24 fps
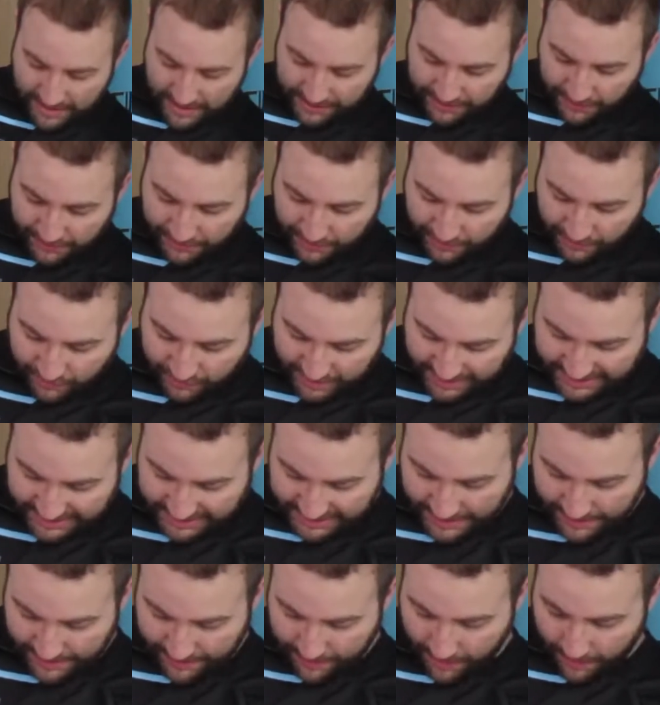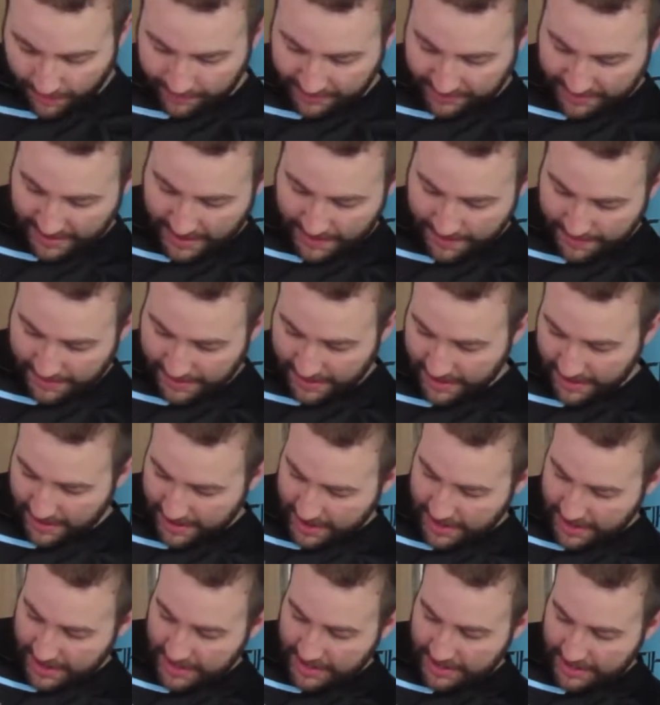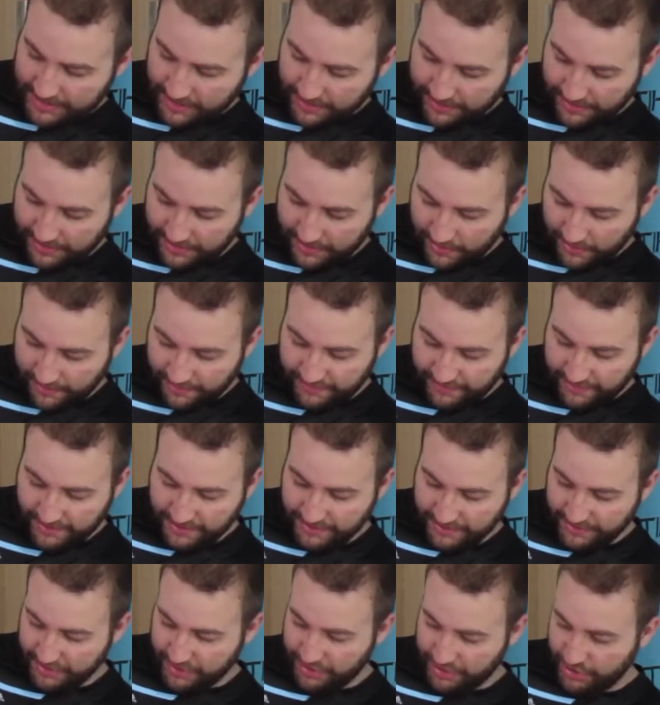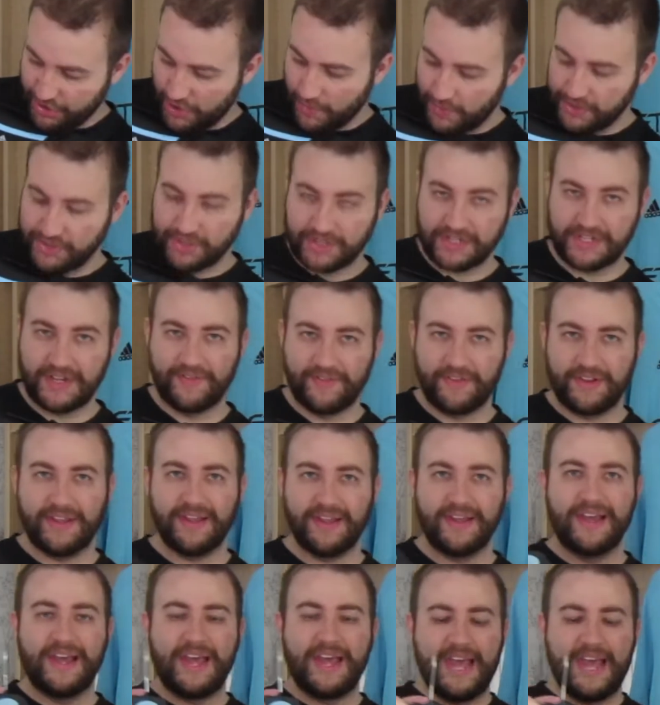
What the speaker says: I don't know if you can really see it properly there, but it's on the front of the shirt, which looks lovely.